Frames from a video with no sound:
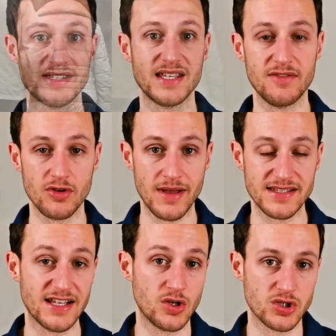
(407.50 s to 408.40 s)
perceive them
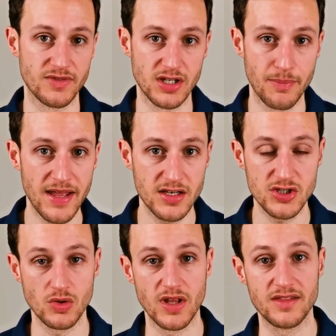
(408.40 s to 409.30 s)
as a loss of
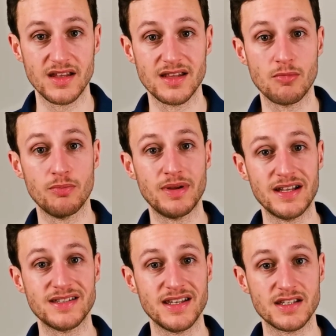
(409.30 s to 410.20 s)
independence or they think their
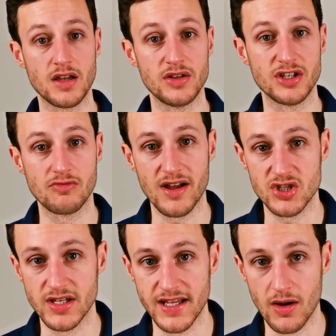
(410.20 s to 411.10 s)
mobility is going to
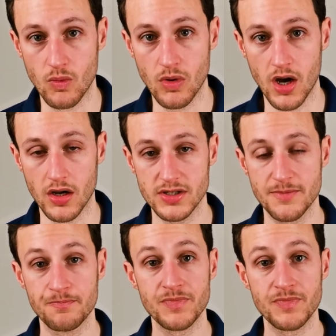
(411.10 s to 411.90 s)
gradually get worse.